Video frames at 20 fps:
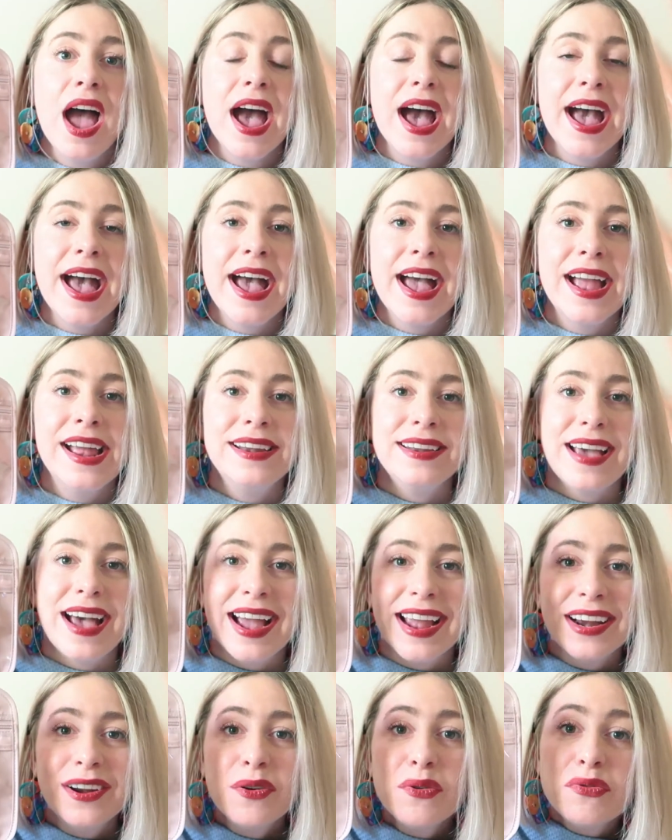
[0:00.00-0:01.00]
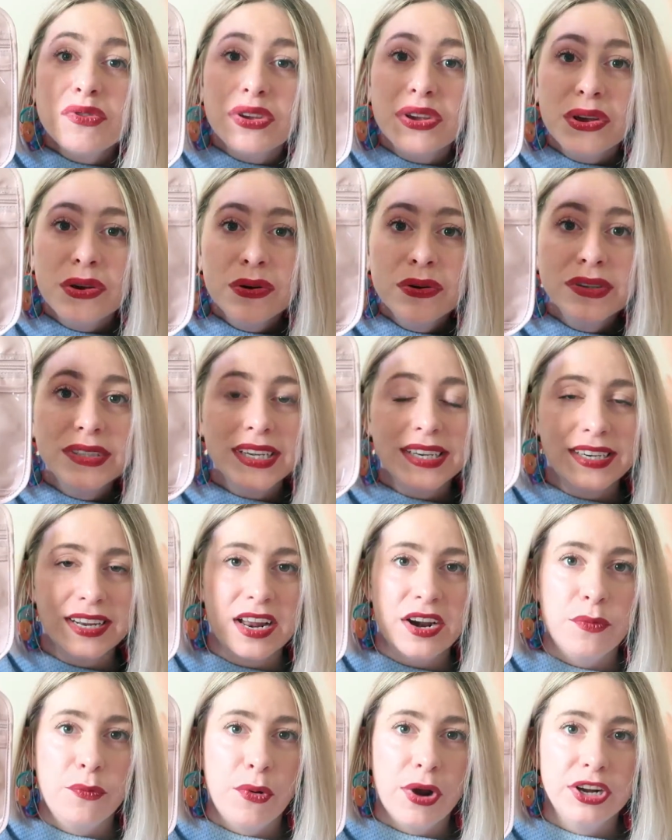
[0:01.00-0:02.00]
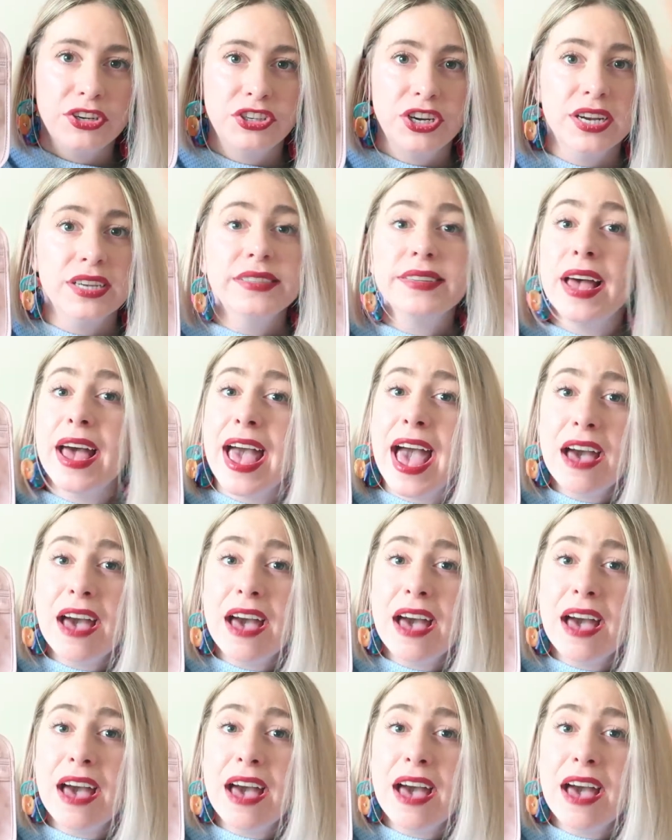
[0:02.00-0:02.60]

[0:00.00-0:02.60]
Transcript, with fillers: and I don't use a ton of brushes.